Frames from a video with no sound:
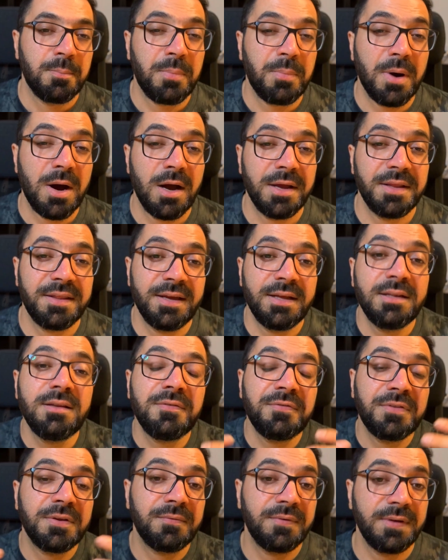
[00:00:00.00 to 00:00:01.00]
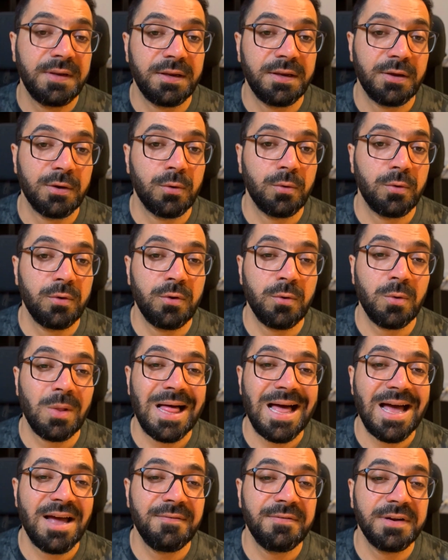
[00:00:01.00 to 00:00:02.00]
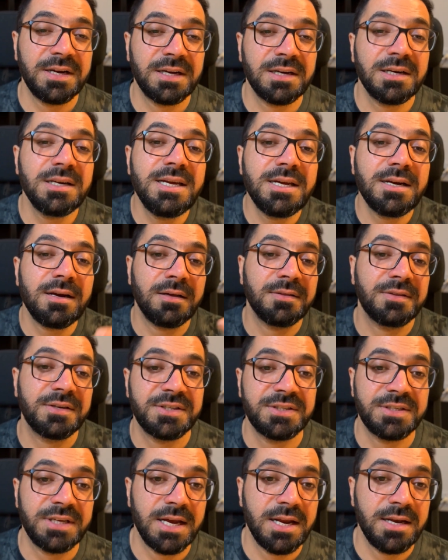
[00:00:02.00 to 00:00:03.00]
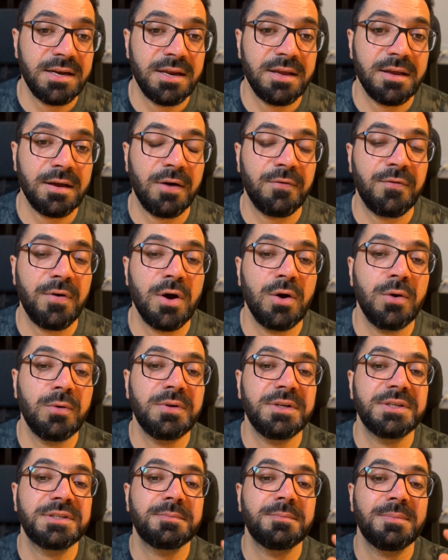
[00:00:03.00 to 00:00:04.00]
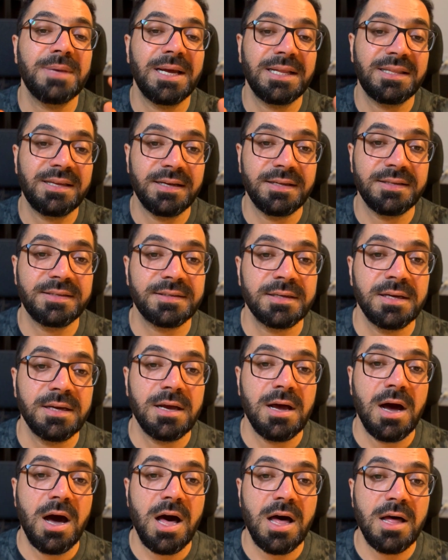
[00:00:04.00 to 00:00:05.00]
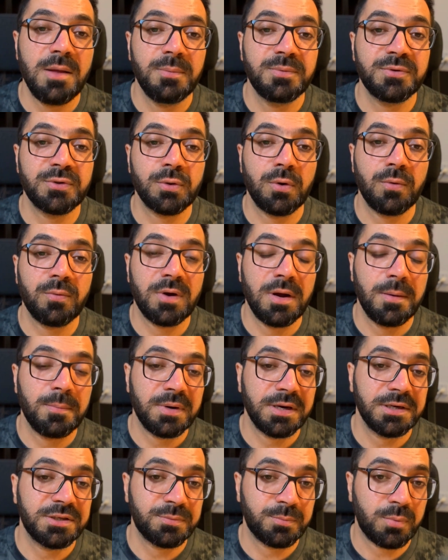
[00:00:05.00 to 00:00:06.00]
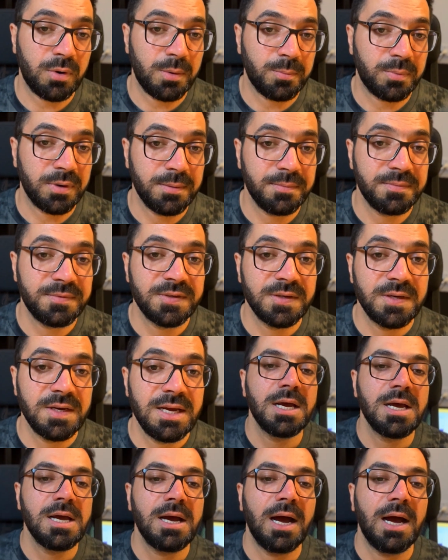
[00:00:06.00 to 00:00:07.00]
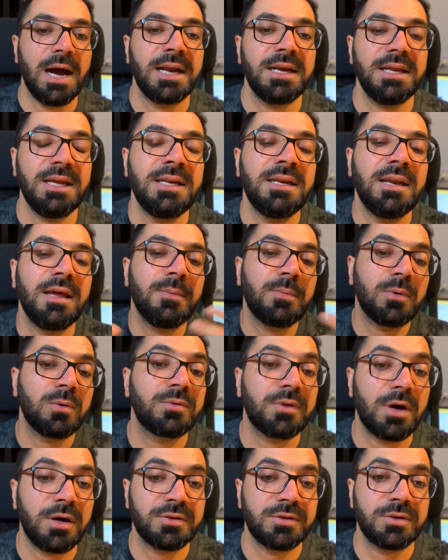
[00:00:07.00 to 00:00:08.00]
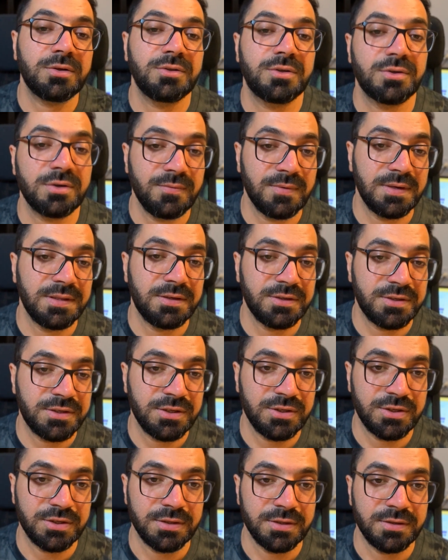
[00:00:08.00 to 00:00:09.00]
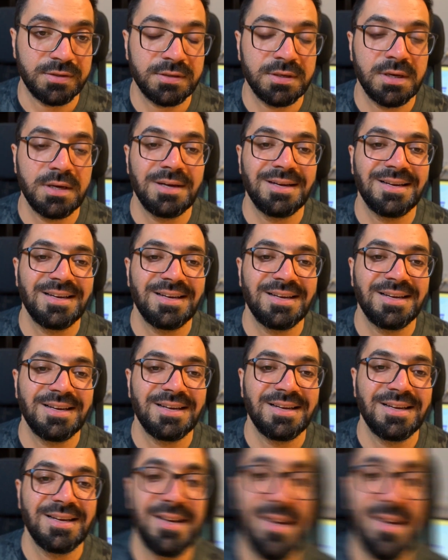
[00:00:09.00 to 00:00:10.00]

By the end of the video, you'll have a clear understanding of how these methods help solve complex problems and enable data-driven decisions. Phase